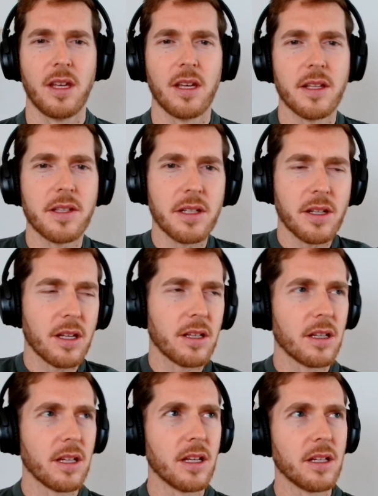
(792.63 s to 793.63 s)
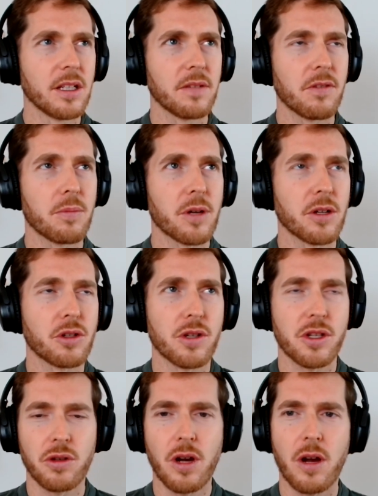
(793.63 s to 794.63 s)
Is it in developed countries?
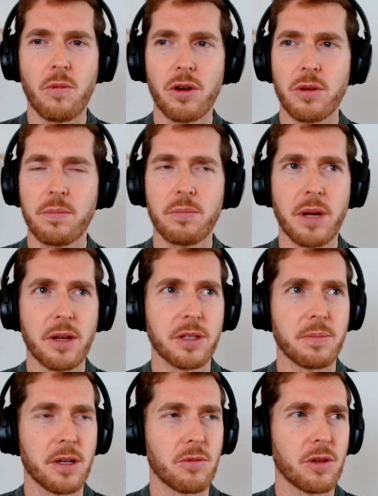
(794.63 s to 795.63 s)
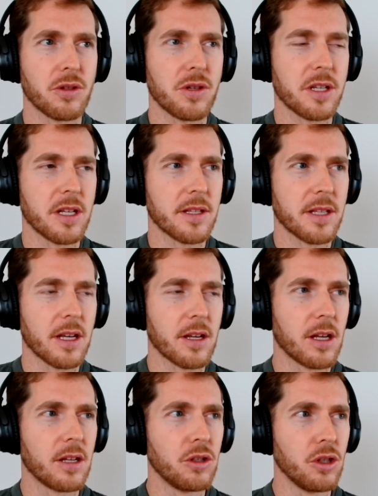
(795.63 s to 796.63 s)
So I want to bounce back what you say is
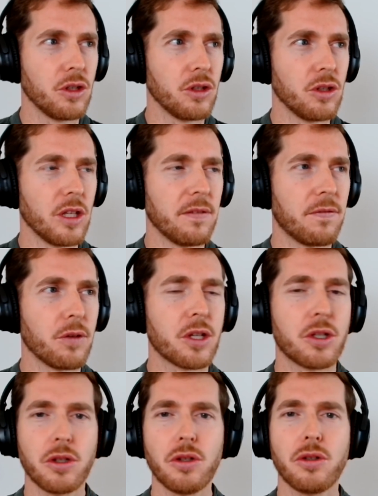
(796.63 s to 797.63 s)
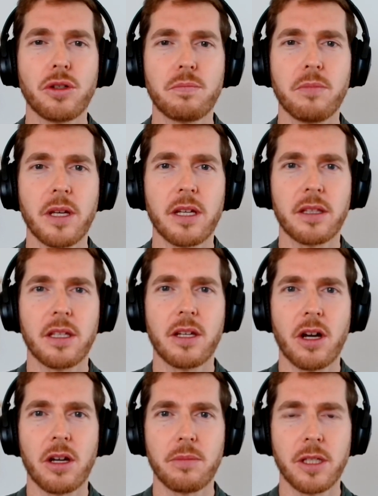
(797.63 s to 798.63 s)
like, if we could make the
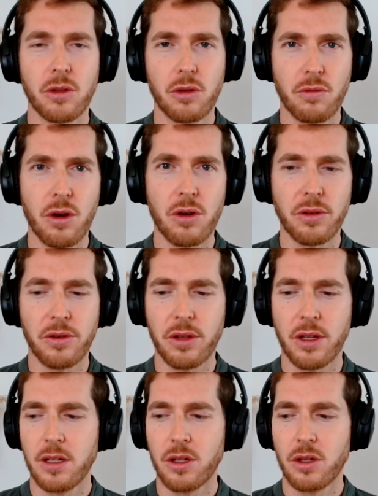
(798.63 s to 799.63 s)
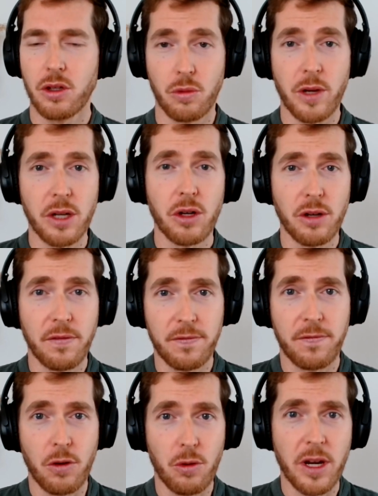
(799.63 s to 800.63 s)
economy, the growth, greener
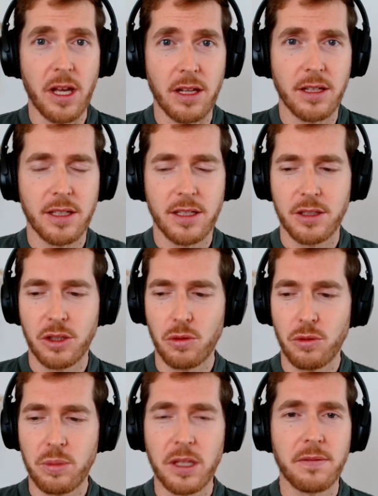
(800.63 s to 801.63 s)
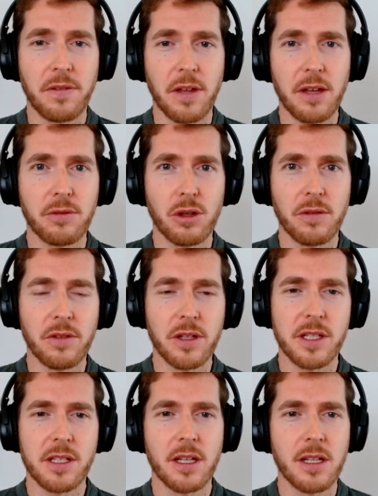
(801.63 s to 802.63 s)
for real, you would be in favor of
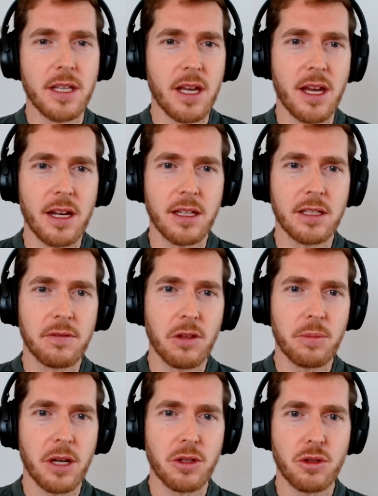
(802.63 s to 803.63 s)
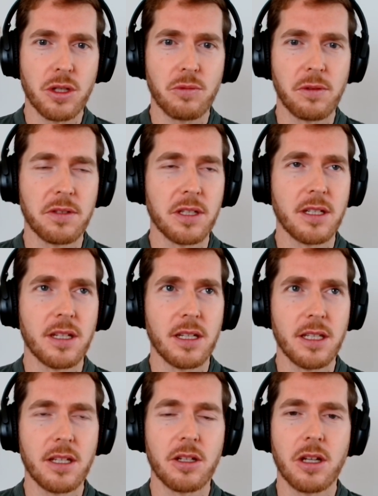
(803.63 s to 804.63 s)
this. And yet in developed countries, we've seen
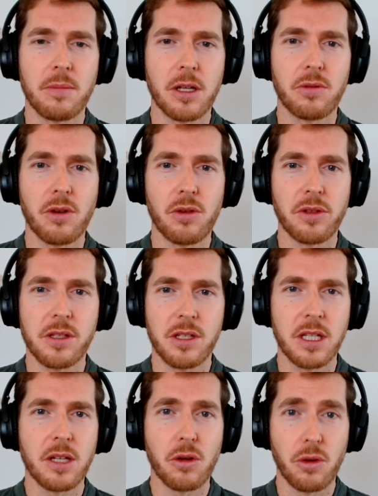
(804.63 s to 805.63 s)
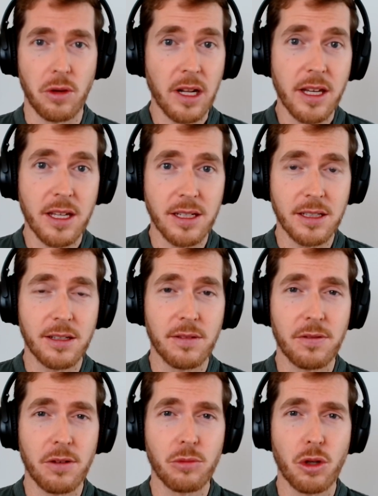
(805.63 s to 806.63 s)
that economic growth is decorrelated
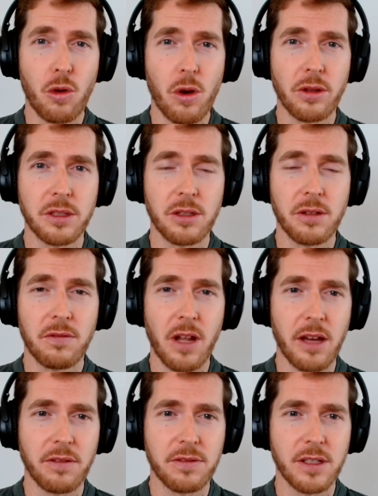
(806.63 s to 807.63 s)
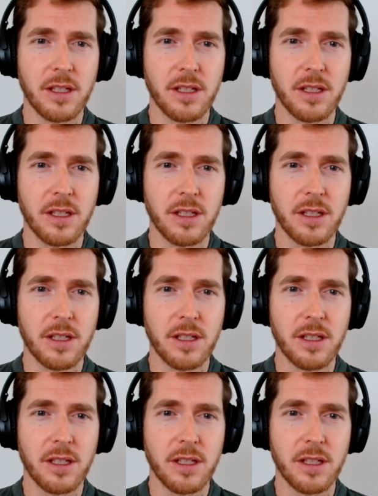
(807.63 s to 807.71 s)
from the quality of life,